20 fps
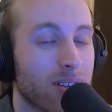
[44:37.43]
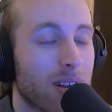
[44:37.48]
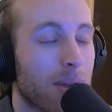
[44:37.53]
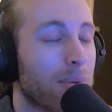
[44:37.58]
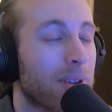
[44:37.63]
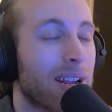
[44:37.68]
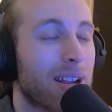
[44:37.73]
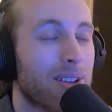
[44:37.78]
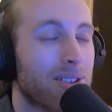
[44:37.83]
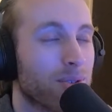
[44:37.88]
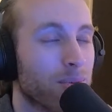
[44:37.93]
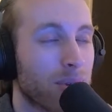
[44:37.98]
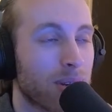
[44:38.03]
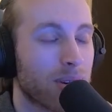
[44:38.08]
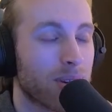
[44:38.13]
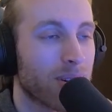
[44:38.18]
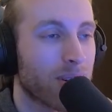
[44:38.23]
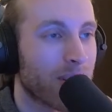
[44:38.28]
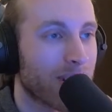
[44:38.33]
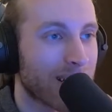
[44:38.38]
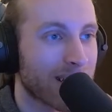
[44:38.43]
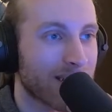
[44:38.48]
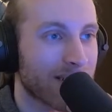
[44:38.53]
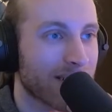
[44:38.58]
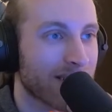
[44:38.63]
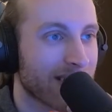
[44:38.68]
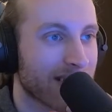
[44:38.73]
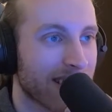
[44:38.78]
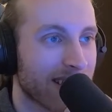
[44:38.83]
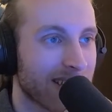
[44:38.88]
I mean, on Twitter or anything
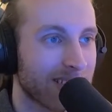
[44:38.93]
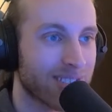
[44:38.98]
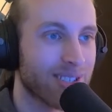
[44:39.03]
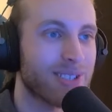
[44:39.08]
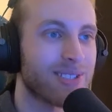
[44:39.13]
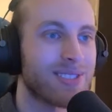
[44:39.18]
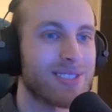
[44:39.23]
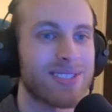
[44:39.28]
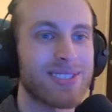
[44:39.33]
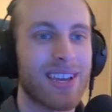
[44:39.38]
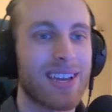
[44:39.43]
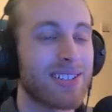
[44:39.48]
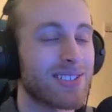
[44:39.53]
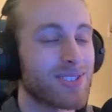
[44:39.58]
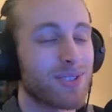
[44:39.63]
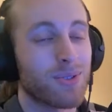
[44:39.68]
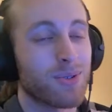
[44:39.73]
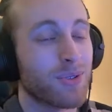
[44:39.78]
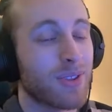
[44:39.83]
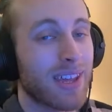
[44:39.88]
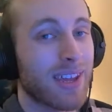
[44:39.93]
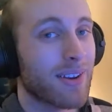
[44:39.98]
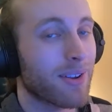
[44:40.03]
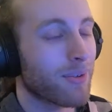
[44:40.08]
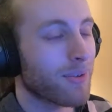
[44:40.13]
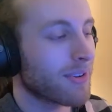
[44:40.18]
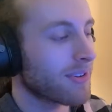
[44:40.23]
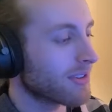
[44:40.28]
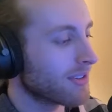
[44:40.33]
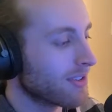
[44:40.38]
like that, because I just don't do that
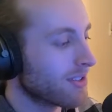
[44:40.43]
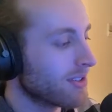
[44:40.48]
anyway.